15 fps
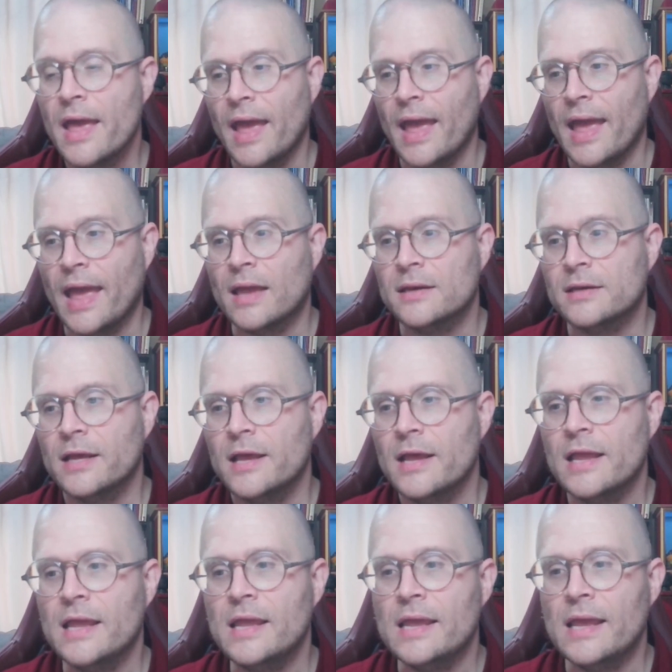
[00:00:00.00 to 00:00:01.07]
And
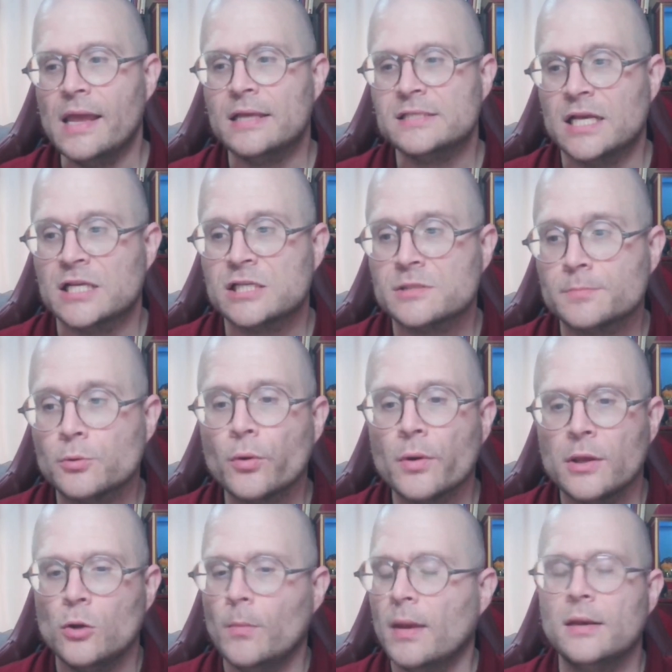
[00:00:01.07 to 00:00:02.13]
he is exploring
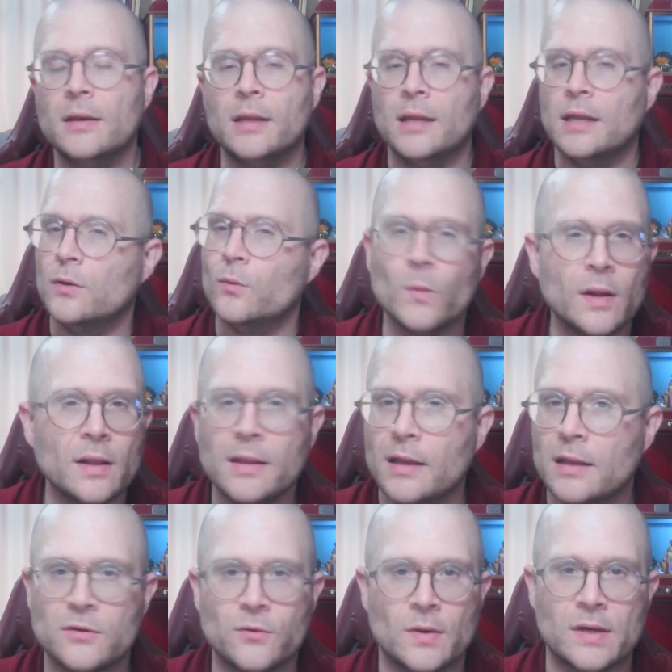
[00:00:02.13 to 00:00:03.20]
humanity in really
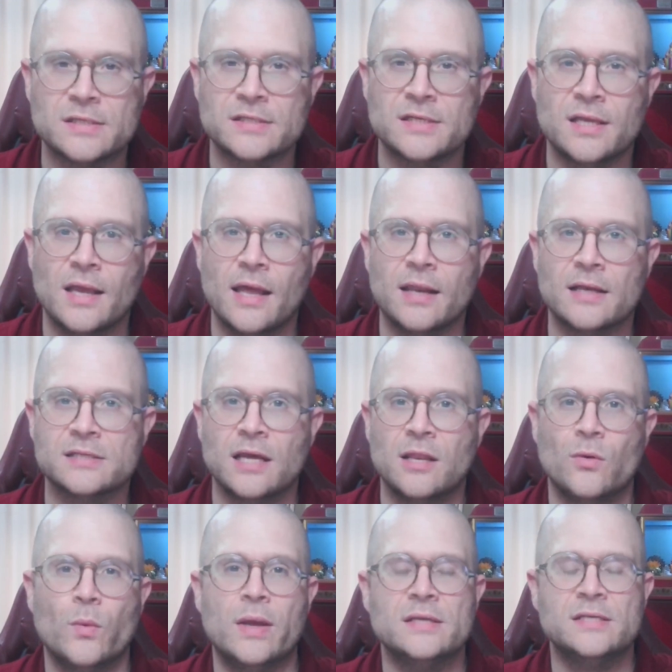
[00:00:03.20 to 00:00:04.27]
interesting and exciting
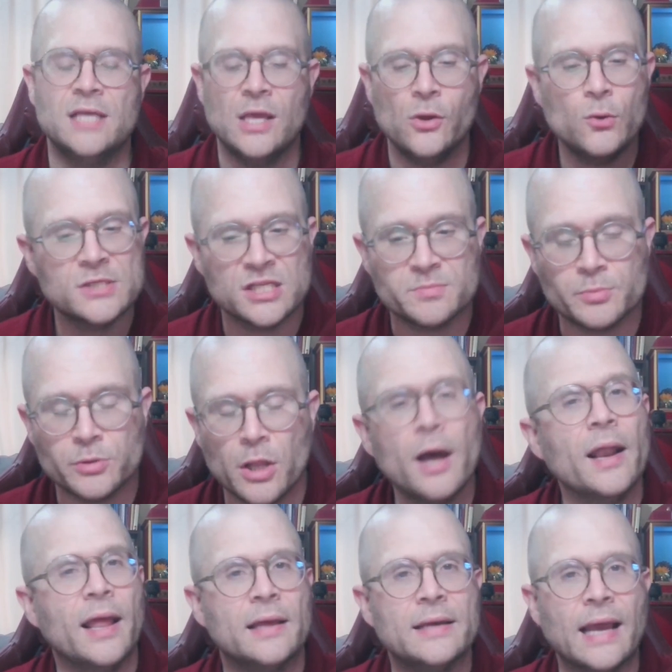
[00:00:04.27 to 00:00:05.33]
ways. He uses plot
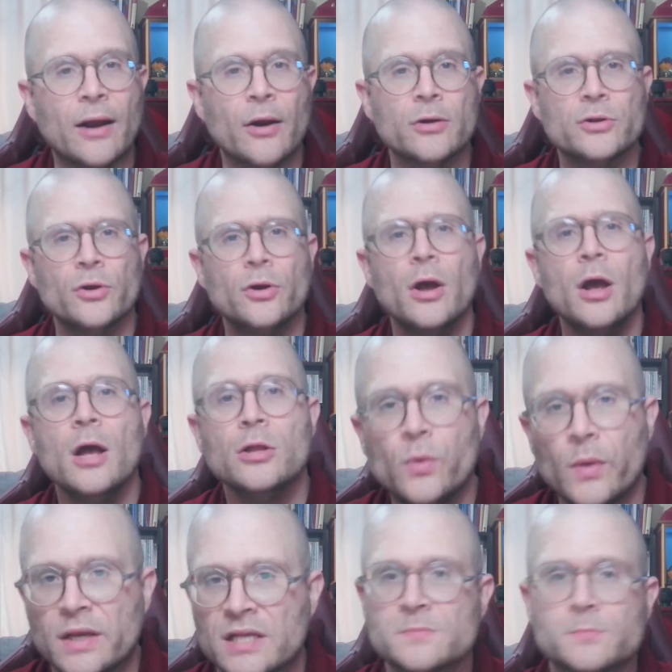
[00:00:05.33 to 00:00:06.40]
and character to
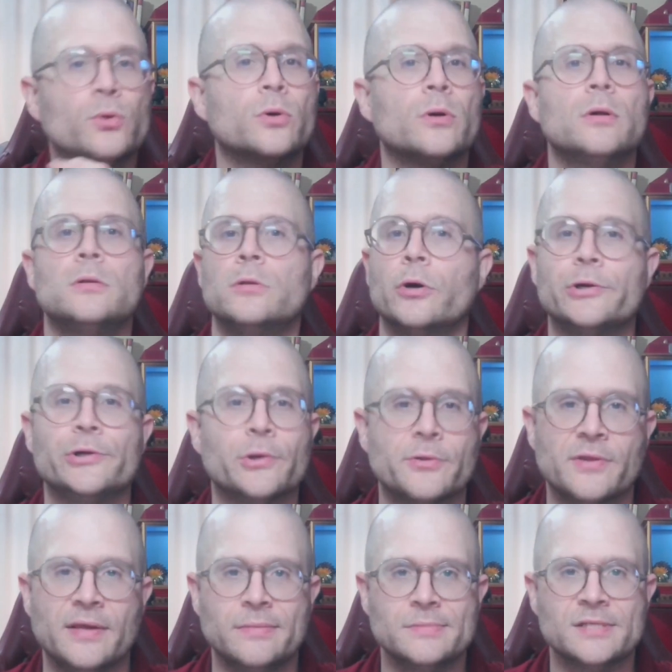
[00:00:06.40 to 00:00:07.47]
explore larger
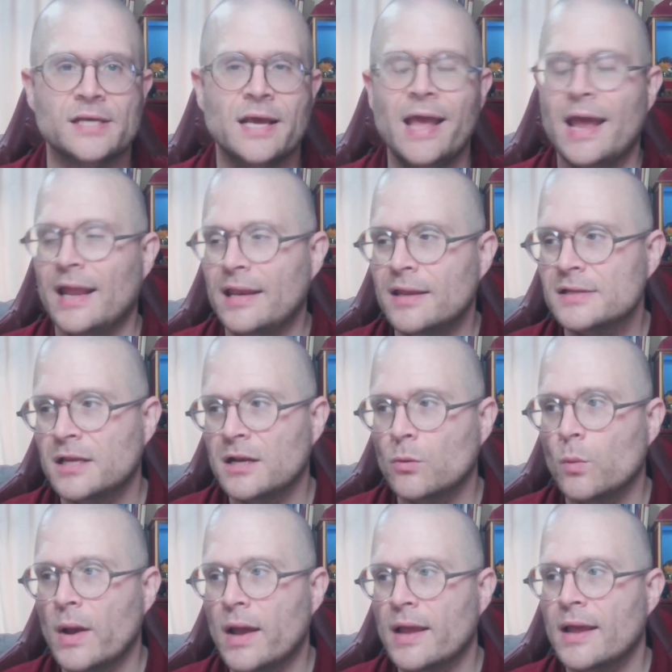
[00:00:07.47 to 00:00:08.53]
themes, and he does it in a
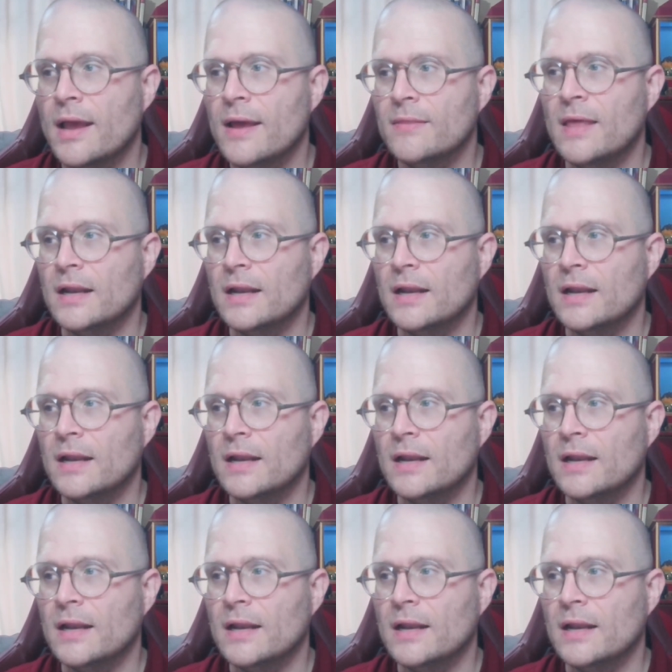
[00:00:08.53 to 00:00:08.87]
way that is